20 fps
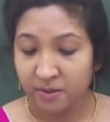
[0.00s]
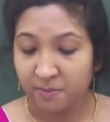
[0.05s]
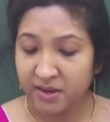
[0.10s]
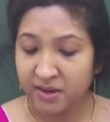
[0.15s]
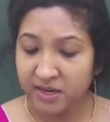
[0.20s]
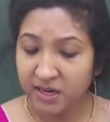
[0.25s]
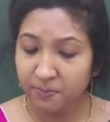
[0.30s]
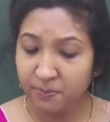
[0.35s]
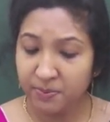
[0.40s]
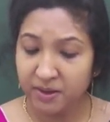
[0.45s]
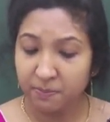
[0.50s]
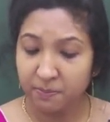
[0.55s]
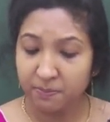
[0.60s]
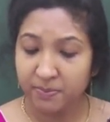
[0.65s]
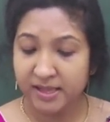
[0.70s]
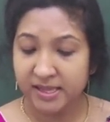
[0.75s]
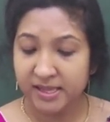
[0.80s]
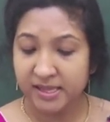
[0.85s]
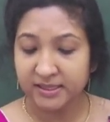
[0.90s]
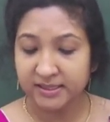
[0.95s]
Many
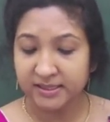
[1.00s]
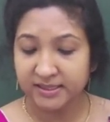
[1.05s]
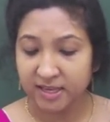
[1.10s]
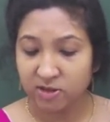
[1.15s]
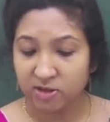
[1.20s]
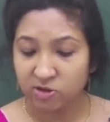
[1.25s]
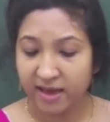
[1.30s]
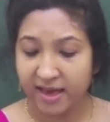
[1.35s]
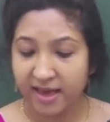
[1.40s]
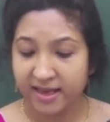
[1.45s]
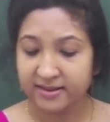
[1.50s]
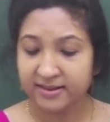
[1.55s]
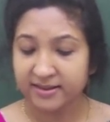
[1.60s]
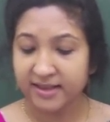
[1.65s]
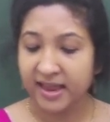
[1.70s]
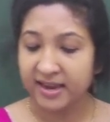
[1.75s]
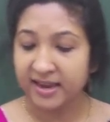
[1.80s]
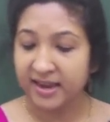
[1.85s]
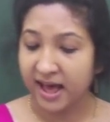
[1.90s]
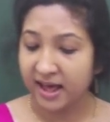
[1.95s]
people such as
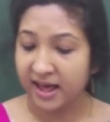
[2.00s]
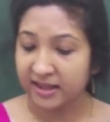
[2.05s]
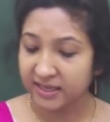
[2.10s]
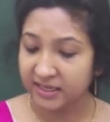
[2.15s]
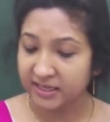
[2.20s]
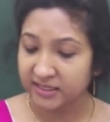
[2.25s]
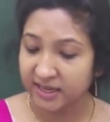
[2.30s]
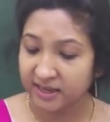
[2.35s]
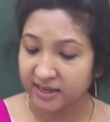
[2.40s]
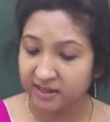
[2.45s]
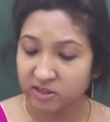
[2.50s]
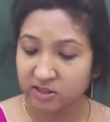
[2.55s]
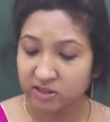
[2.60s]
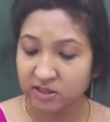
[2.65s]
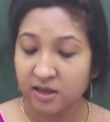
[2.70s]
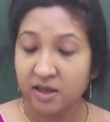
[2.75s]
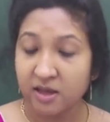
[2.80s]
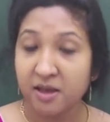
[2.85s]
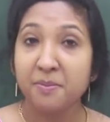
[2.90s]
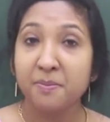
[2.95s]
an architect,